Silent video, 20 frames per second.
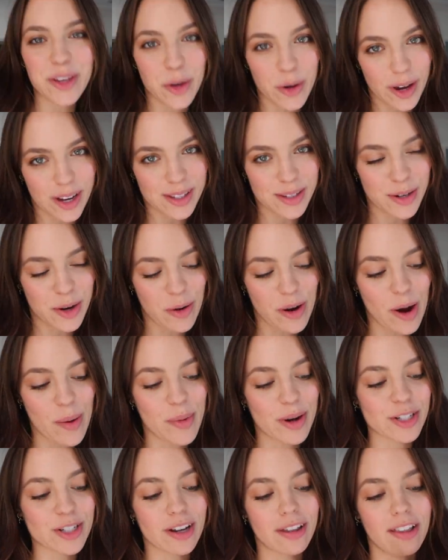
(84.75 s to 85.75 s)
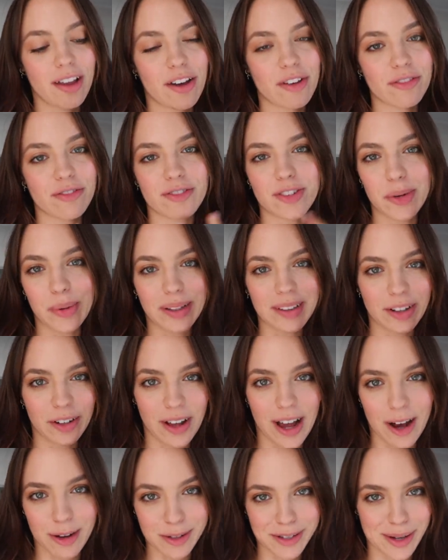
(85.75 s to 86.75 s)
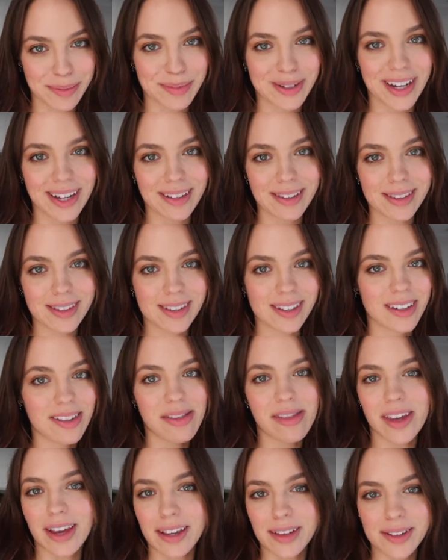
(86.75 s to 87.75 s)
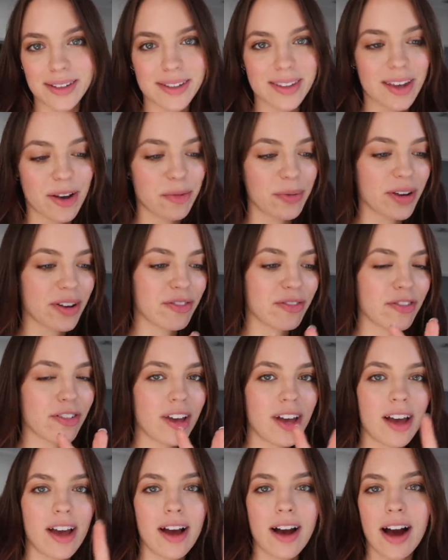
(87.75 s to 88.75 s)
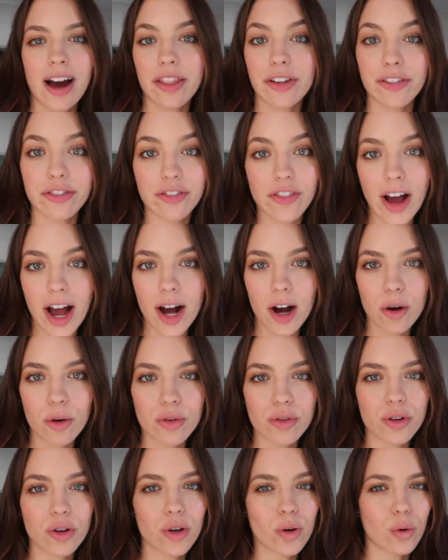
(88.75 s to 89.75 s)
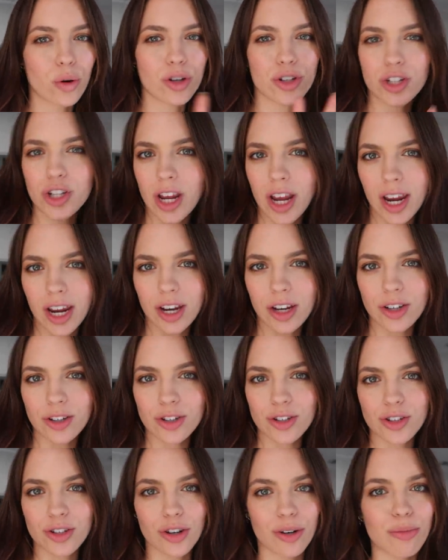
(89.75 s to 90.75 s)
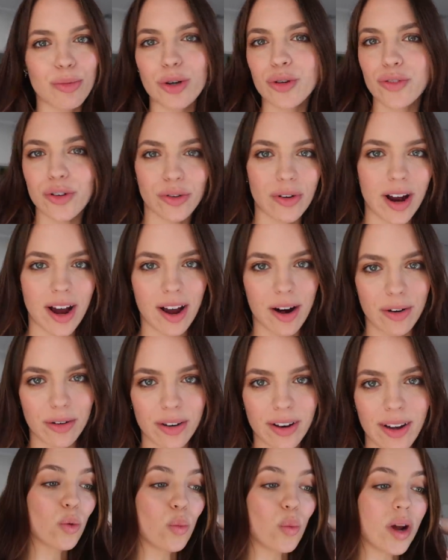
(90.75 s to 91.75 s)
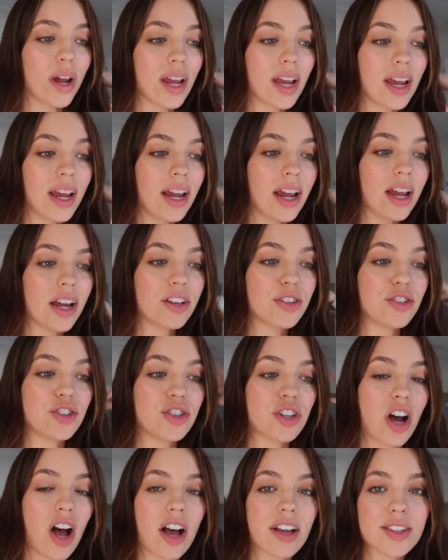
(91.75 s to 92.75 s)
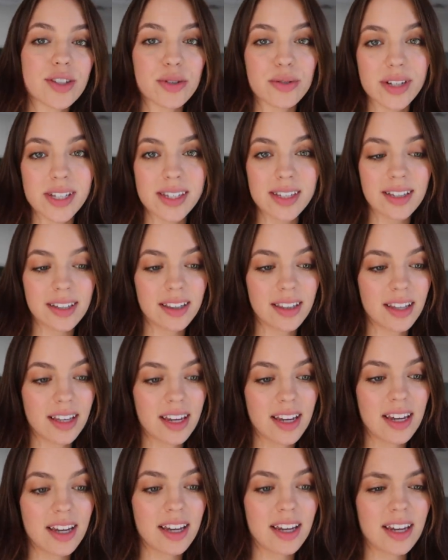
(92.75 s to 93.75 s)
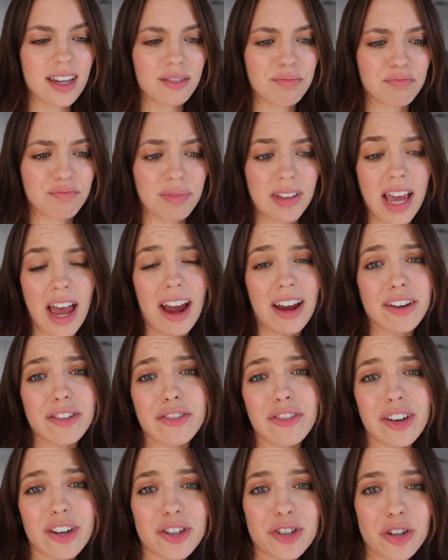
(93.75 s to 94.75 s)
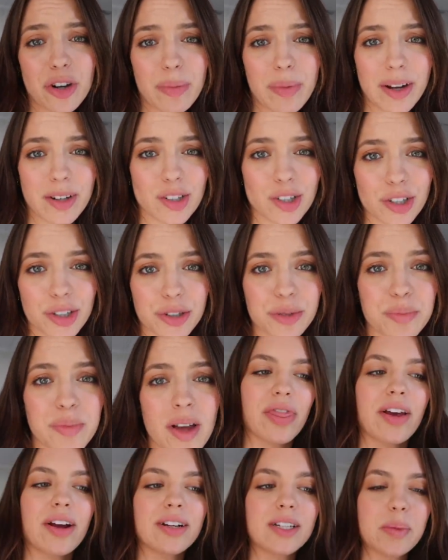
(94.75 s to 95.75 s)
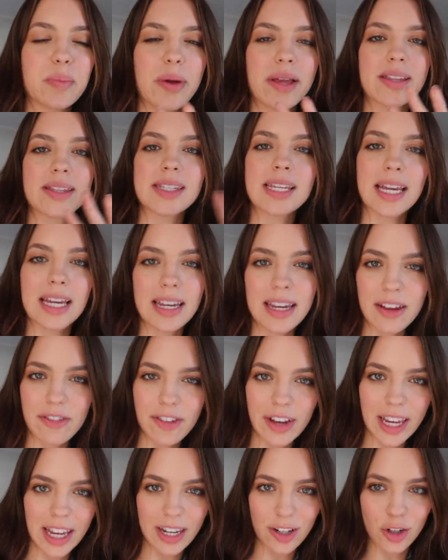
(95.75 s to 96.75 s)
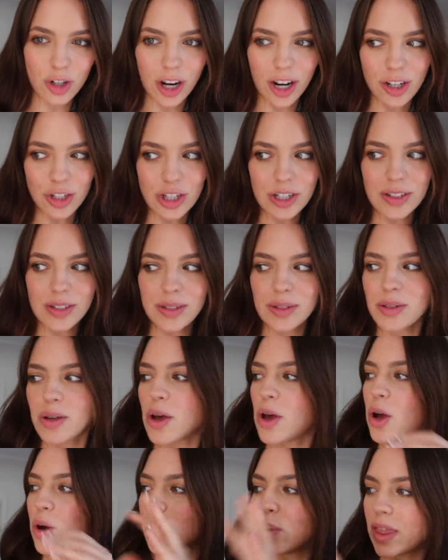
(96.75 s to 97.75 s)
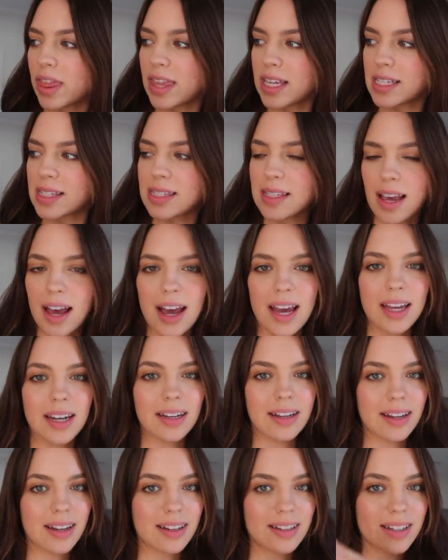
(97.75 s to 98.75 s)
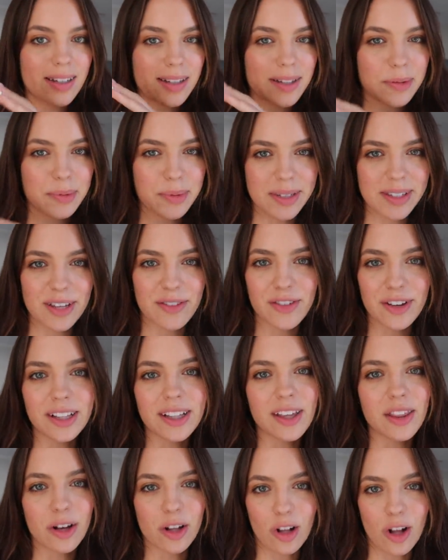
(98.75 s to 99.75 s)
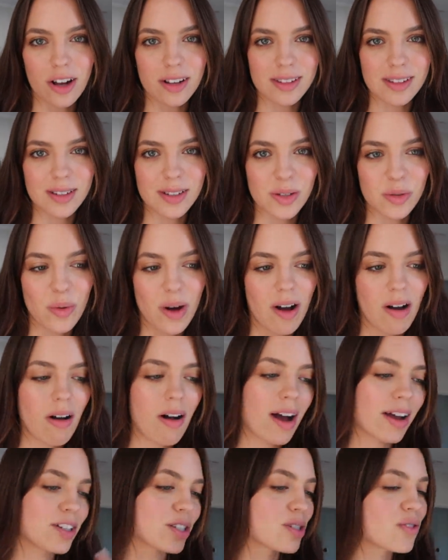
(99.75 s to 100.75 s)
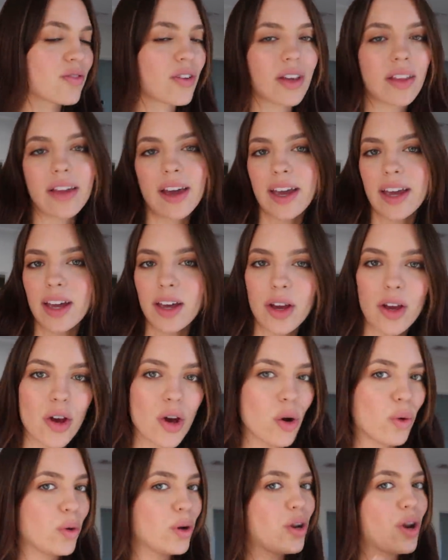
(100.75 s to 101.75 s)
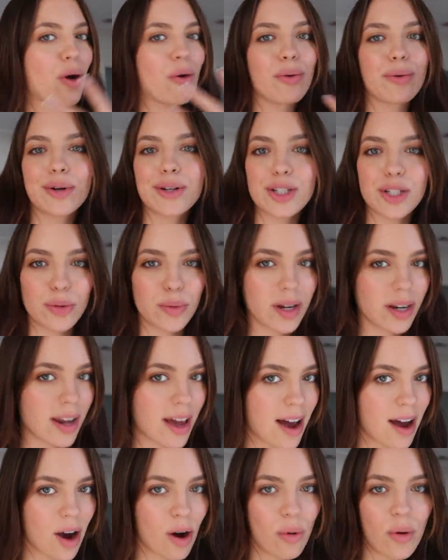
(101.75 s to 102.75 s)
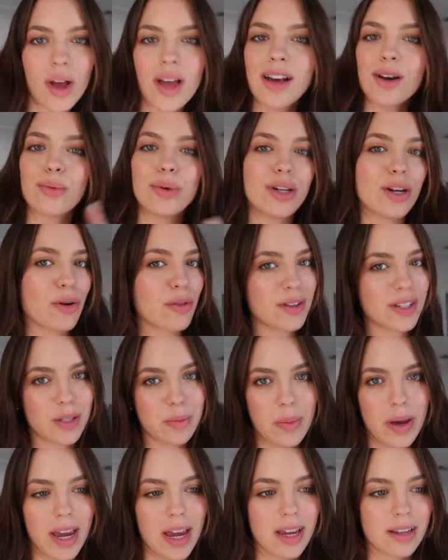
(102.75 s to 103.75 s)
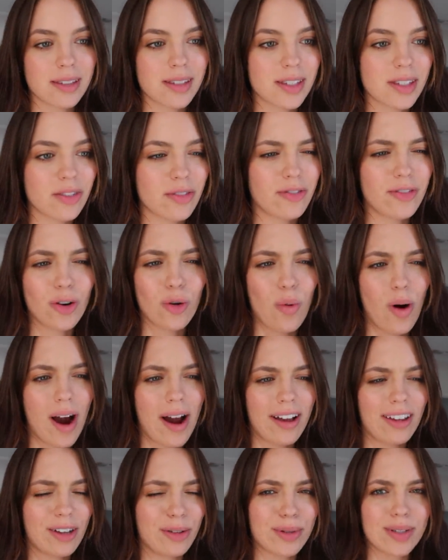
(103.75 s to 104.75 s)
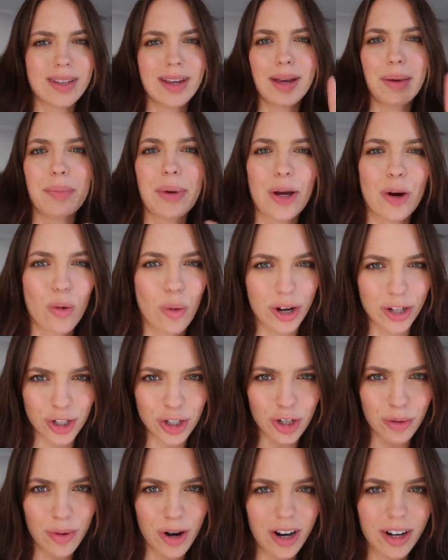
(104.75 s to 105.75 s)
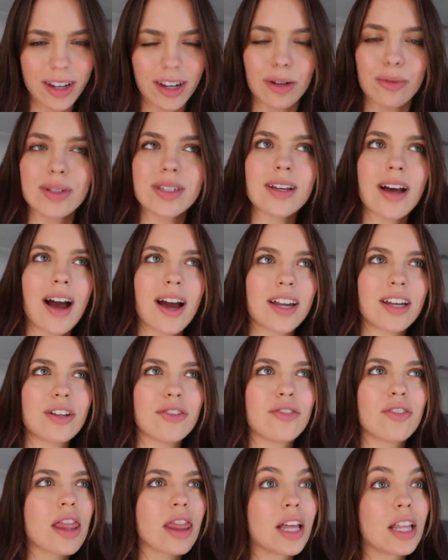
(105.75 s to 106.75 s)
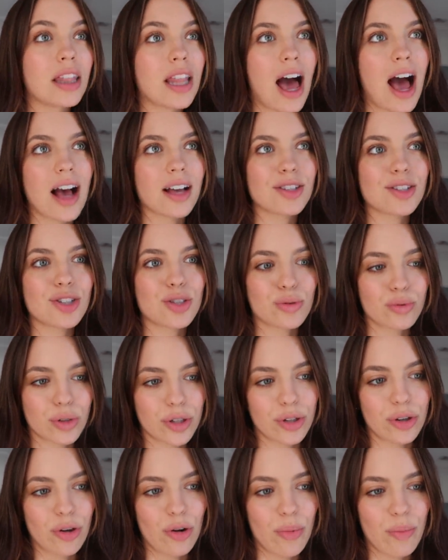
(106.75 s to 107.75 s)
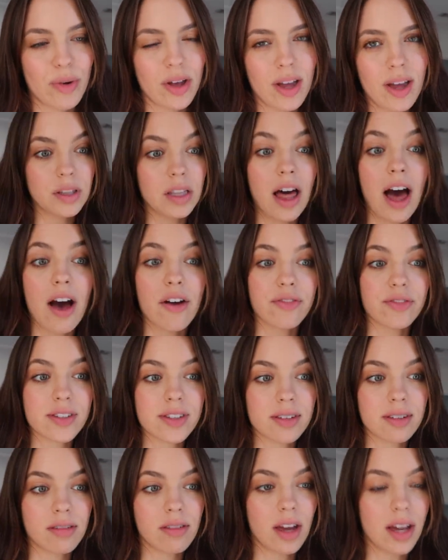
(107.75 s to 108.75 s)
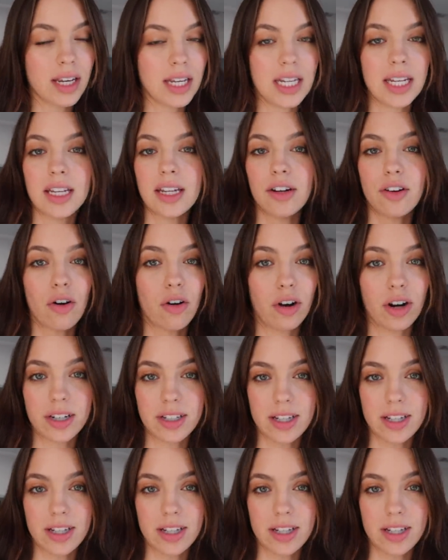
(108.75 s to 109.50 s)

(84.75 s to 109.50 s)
You guys know how much I love doing little house updates and things that we've either found or changed or moved around. We just recently kind of finished our bedroom. There's been significant changes with this side and specifically the closet as well. I just feel like we know what we're doing now. We know the space. For a while, it was like a big question mark and it was kind of the last room left that needed our